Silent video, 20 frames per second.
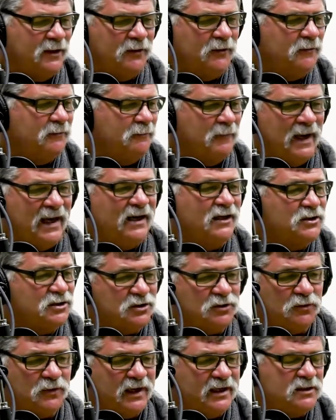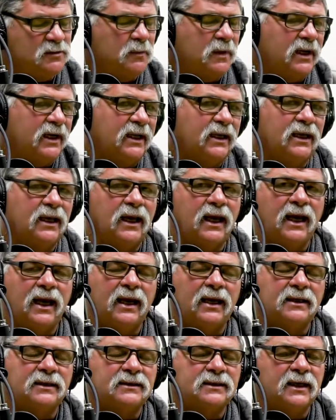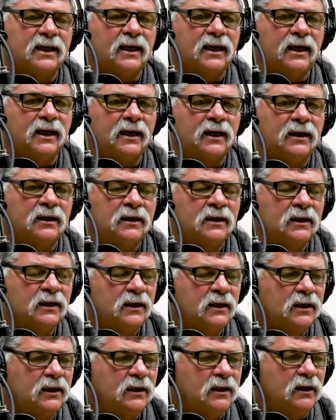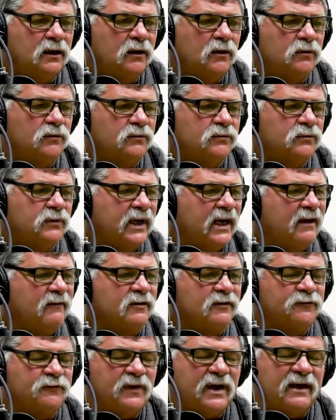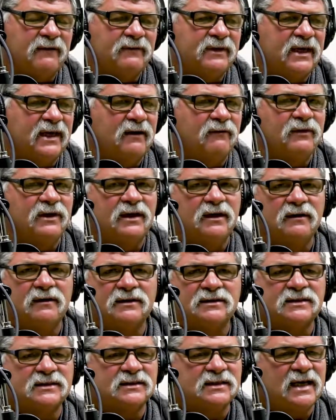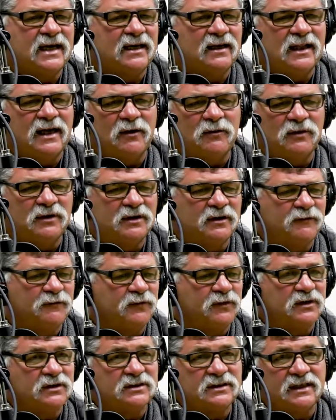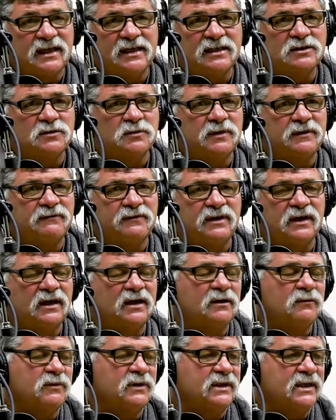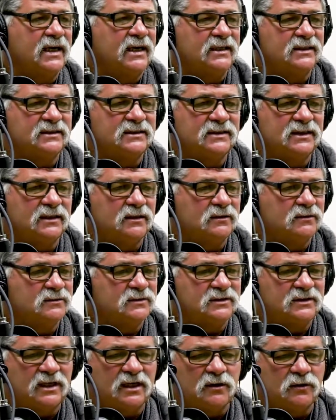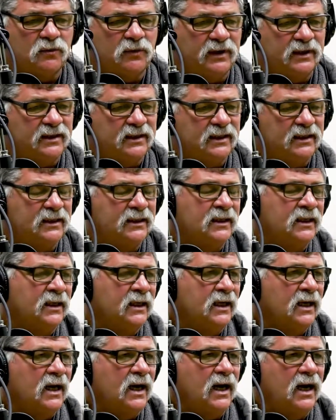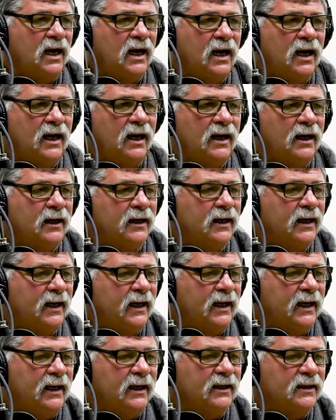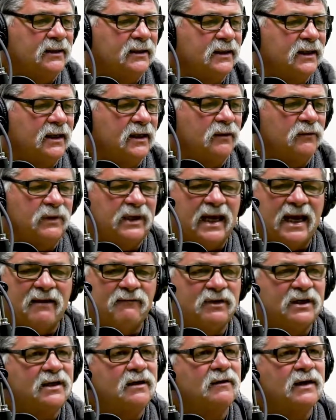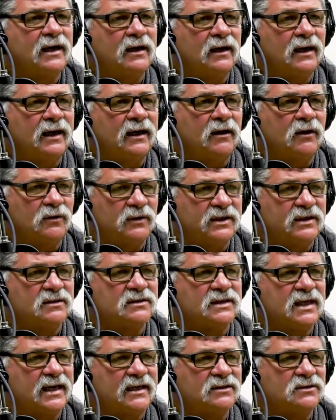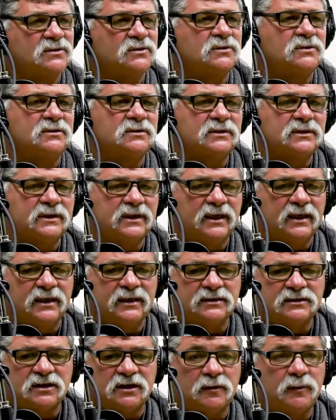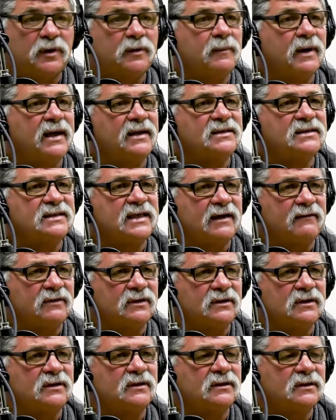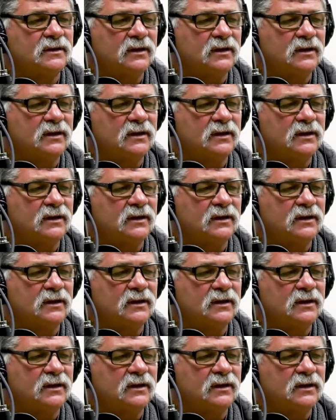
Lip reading: managed to raise money. And, we have the 5K every year. It's just kind of like one of the first things we've done. We kind of stuck with it. And we have it here at Oak Hills High School. It's going to be May 7th.